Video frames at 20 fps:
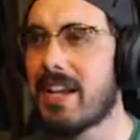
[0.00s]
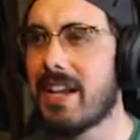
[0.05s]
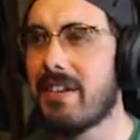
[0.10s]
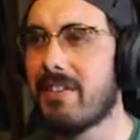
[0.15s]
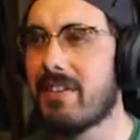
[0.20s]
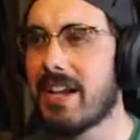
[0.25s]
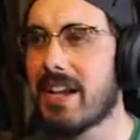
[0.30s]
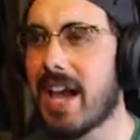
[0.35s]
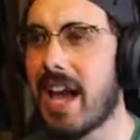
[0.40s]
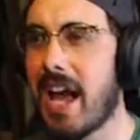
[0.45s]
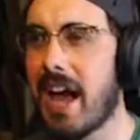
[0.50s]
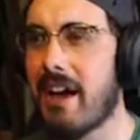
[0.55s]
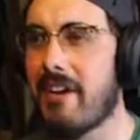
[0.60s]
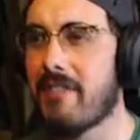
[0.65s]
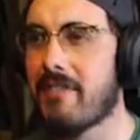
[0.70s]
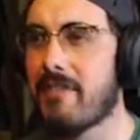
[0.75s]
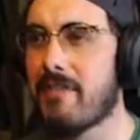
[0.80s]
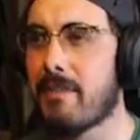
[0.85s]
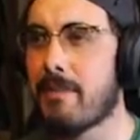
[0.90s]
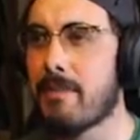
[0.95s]
didn't really
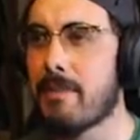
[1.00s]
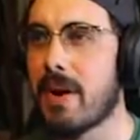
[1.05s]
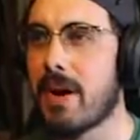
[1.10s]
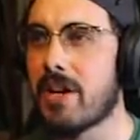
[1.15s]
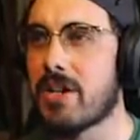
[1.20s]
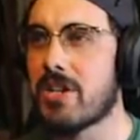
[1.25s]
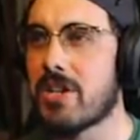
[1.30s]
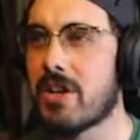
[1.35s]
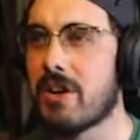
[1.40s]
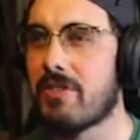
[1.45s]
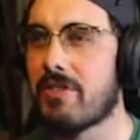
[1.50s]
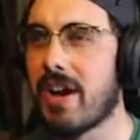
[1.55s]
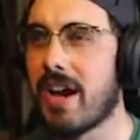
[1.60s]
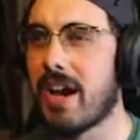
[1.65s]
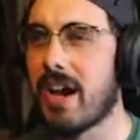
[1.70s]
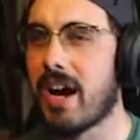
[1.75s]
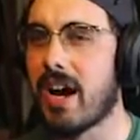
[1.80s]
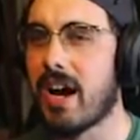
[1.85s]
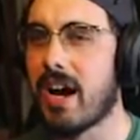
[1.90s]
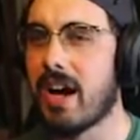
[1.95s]
have much of
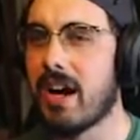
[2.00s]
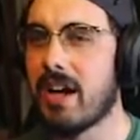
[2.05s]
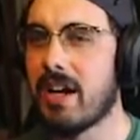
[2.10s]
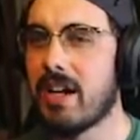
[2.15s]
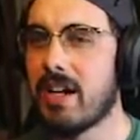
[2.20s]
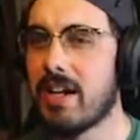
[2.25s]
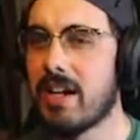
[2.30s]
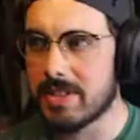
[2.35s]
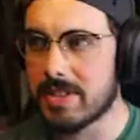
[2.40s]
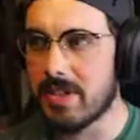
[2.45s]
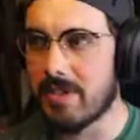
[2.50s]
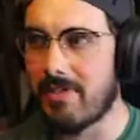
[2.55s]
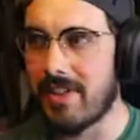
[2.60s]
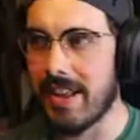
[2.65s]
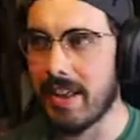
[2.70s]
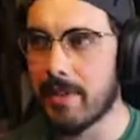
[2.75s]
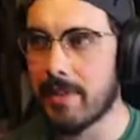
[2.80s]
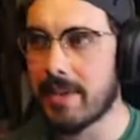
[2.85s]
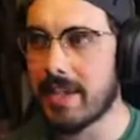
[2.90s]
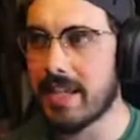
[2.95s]
a
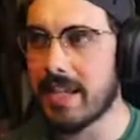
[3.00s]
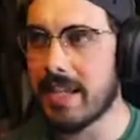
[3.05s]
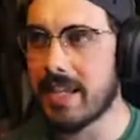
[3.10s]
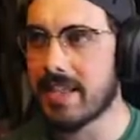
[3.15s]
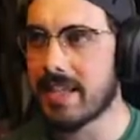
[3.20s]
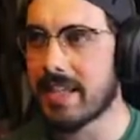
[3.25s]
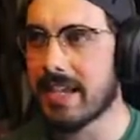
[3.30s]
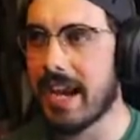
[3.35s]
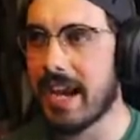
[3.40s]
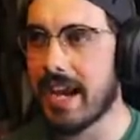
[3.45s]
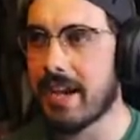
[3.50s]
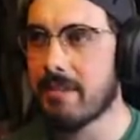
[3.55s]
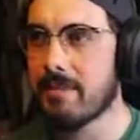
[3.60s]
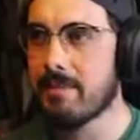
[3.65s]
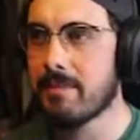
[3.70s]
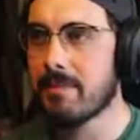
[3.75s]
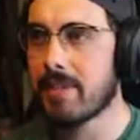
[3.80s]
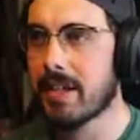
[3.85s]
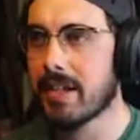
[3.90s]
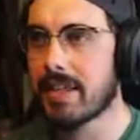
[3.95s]
development in the
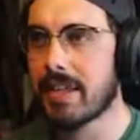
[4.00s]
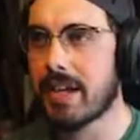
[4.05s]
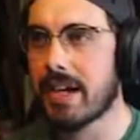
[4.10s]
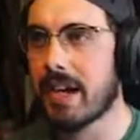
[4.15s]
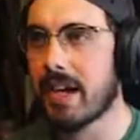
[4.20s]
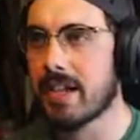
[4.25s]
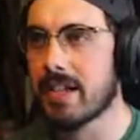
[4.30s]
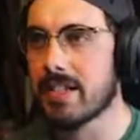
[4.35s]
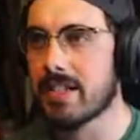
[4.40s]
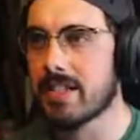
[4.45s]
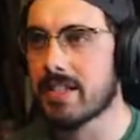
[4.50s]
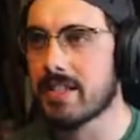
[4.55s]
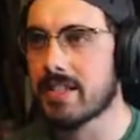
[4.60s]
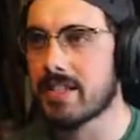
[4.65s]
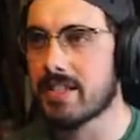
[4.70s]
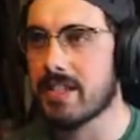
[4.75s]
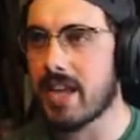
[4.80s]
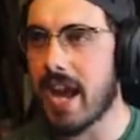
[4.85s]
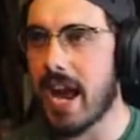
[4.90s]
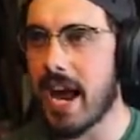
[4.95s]
game. Like, they kind of
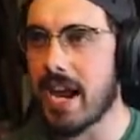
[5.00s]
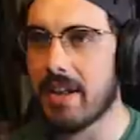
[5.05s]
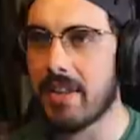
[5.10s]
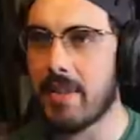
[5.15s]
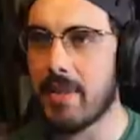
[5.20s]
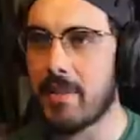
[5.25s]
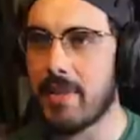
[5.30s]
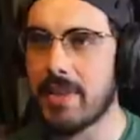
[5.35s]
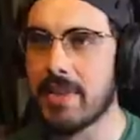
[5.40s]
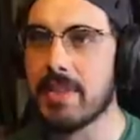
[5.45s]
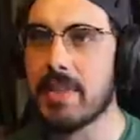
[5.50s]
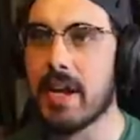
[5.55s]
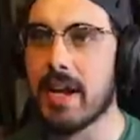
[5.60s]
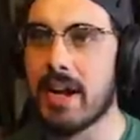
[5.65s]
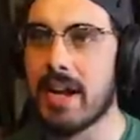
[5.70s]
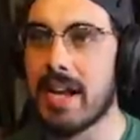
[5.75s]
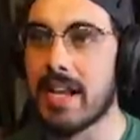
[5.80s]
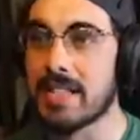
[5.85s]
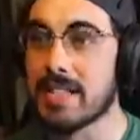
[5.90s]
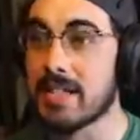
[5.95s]
just had them in
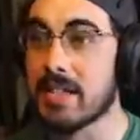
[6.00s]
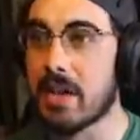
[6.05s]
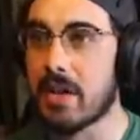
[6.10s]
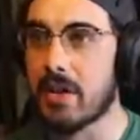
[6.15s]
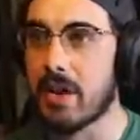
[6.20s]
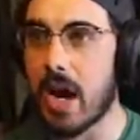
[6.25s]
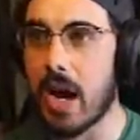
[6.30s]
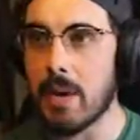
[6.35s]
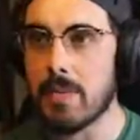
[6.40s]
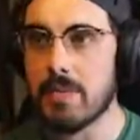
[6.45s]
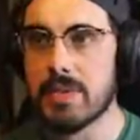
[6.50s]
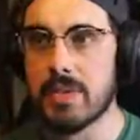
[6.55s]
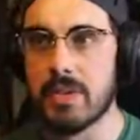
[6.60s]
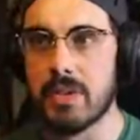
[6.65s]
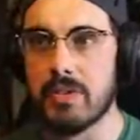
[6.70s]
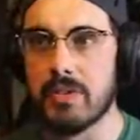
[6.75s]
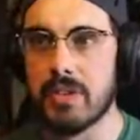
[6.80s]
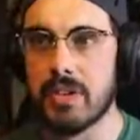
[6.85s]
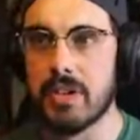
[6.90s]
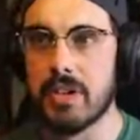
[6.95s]
there as another
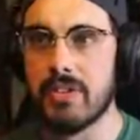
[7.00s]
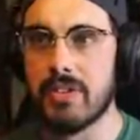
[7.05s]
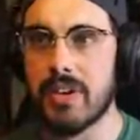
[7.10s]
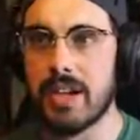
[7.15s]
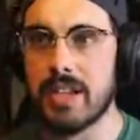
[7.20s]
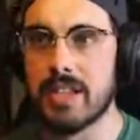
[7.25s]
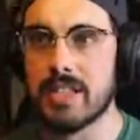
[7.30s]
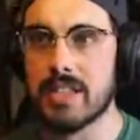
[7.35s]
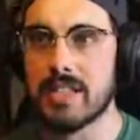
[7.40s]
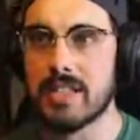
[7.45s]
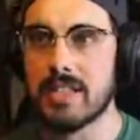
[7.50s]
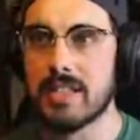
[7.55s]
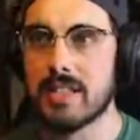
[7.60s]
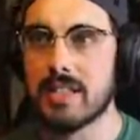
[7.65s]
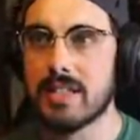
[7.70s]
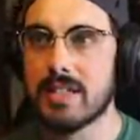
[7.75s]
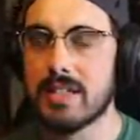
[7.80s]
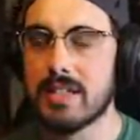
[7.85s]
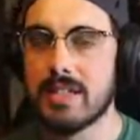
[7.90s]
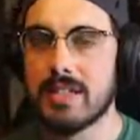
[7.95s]
obstacle for you to face.
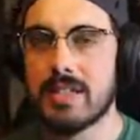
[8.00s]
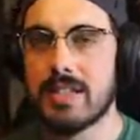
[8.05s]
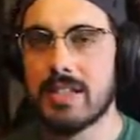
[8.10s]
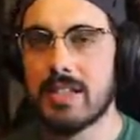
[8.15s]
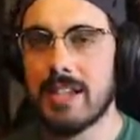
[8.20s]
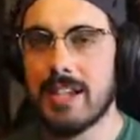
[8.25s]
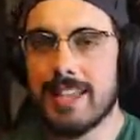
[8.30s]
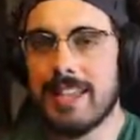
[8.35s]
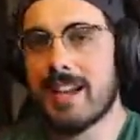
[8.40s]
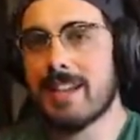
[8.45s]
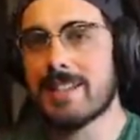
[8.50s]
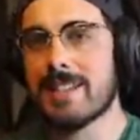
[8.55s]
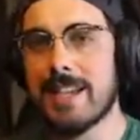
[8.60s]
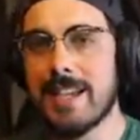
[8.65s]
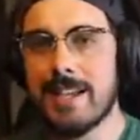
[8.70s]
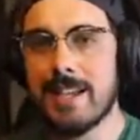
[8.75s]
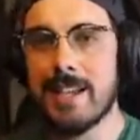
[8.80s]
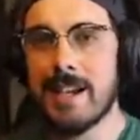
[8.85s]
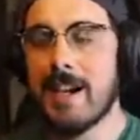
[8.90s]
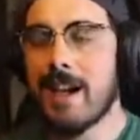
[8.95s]
and that was
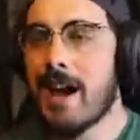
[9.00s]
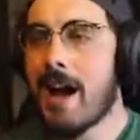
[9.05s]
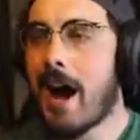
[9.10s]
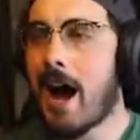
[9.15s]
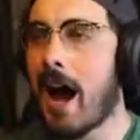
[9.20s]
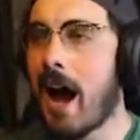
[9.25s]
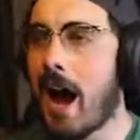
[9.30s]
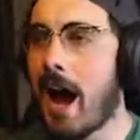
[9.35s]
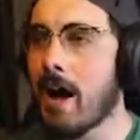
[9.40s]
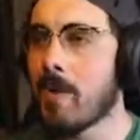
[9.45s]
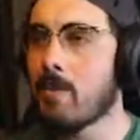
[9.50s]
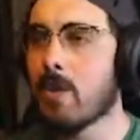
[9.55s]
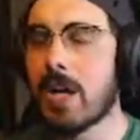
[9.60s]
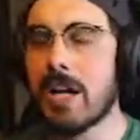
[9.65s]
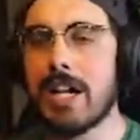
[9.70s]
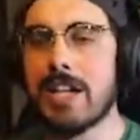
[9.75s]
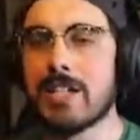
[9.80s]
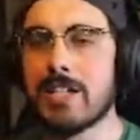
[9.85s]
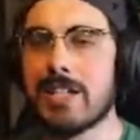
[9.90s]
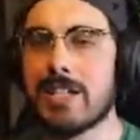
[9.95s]
it. I'm
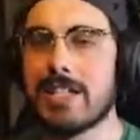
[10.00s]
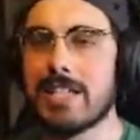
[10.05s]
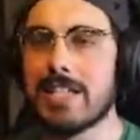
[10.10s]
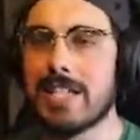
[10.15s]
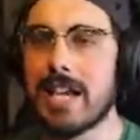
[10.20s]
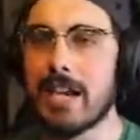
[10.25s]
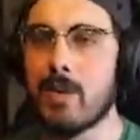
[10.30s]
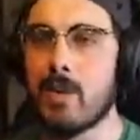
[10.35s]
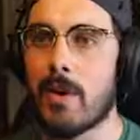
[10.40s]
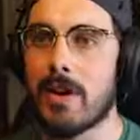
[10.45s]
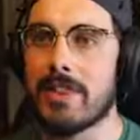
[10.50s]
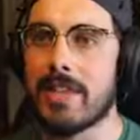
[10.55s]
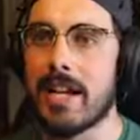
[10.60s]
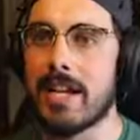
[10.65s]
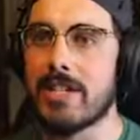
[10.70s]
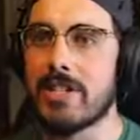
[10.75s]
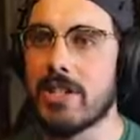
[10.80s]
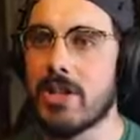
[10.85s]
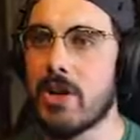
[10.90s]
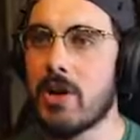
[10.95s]
really interested in seeing what
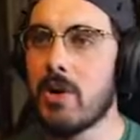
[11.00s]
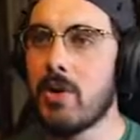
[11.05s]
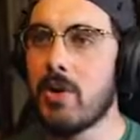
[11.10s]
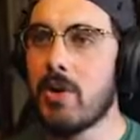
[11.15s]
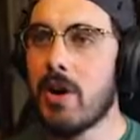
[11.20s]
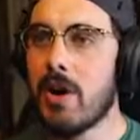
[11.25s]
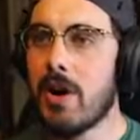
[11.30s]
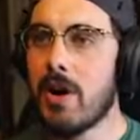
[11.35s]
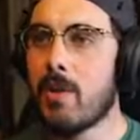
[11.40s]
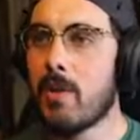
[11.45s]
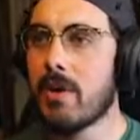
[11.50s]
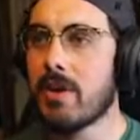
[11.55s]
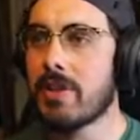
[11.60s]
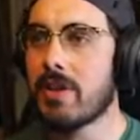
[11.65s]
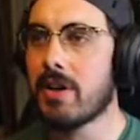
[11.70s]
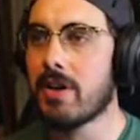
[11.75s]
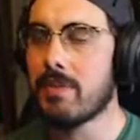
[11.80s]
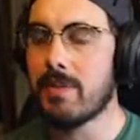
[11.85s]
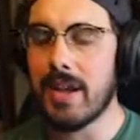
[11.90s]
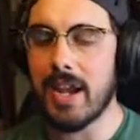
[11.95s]
they do with
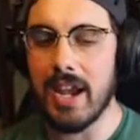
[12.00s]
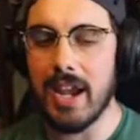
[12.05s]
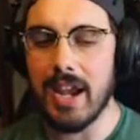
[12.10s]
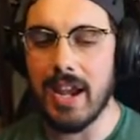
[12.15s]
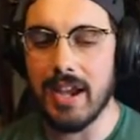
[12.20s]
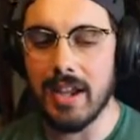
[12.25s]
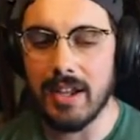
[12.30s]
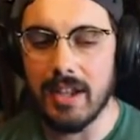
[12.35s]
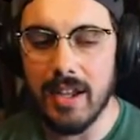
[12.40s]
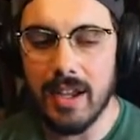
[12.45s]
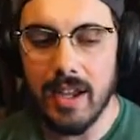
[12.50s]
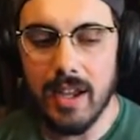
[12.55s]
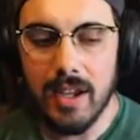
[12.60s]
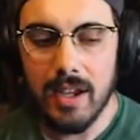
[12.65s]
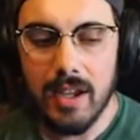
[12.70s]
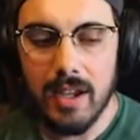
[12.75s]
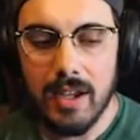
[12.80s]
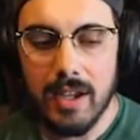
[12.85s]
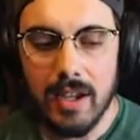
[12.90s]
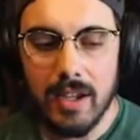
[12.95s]
them in
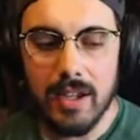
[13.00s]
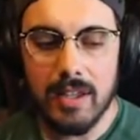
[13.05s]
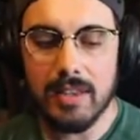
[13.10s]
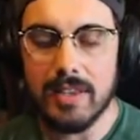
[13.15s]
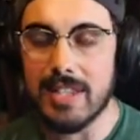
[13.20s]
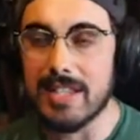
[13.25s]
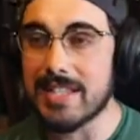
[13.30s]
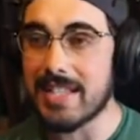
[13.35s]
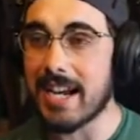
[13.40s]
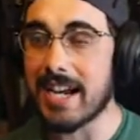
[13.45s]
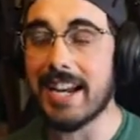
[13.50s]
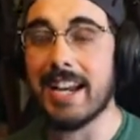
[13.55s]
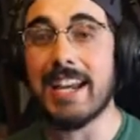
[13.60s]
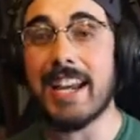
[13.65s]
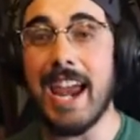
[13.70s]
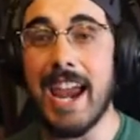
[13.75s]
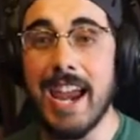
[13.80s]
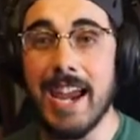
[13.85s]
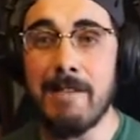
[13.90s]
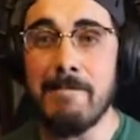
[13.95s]
the second
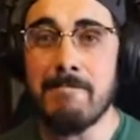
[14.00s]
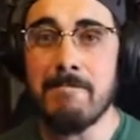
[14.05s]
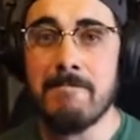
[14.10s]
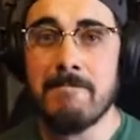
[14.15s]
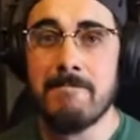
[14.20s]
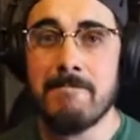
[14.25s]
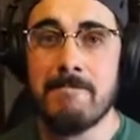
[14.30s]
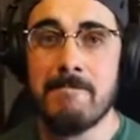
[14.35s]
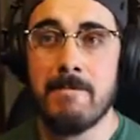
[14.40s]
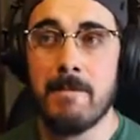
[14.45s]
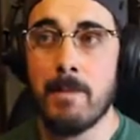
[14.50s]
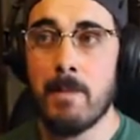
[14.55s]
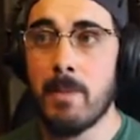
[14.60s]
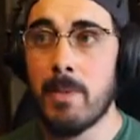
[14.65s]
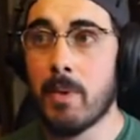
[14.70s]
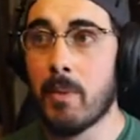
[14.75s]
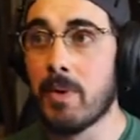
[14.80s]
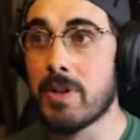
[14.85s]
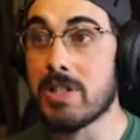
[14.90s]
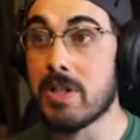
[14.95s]
game,
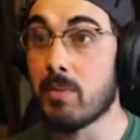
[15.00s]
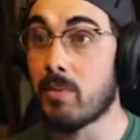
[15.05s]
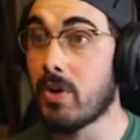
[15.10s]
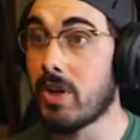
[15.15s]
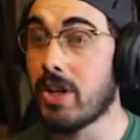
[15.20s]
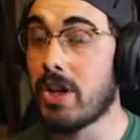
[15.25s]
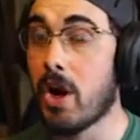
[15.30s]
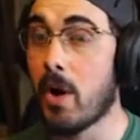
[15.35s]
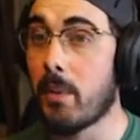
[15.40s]
which I'm really